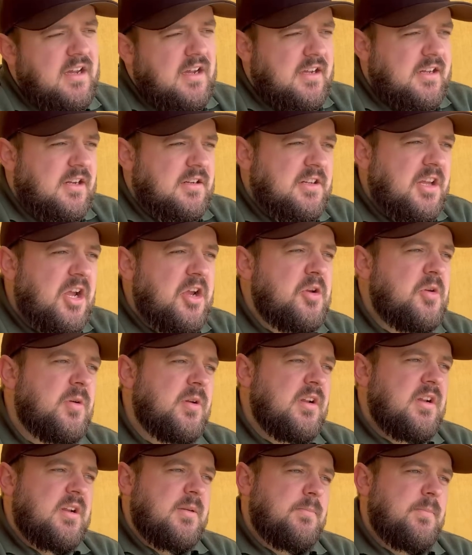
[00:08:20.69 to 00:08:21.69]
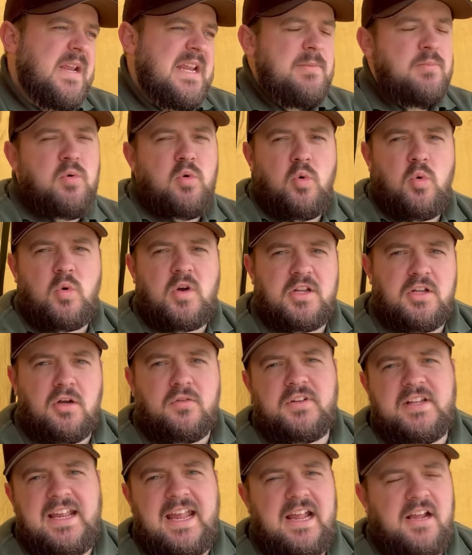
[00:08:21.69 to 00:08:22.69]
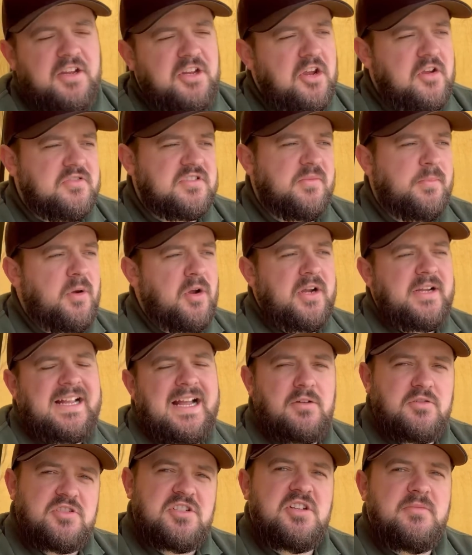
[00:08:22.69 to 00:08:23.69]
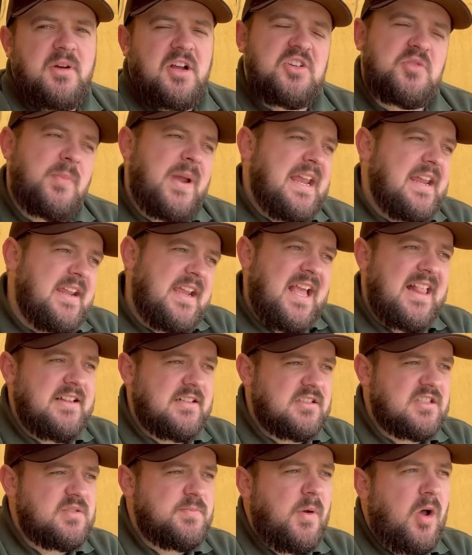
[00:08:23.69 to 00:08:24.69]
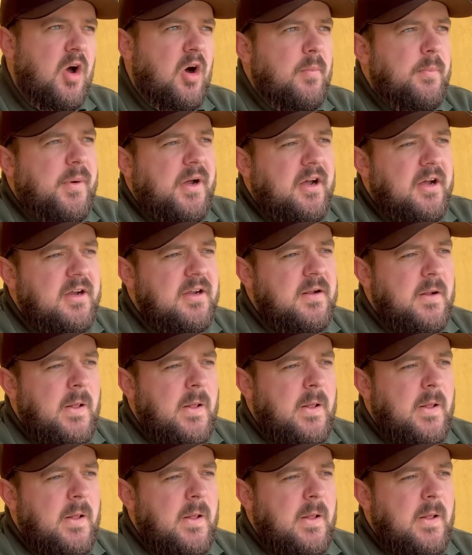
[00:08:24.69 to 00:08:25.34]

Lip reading: And I know people can often get accused of putting out too much bait and killing a spot, but